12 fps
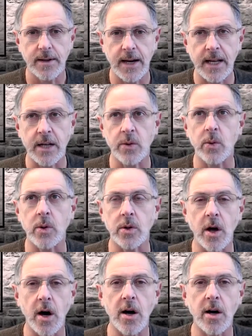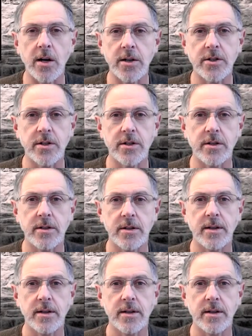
and it will cost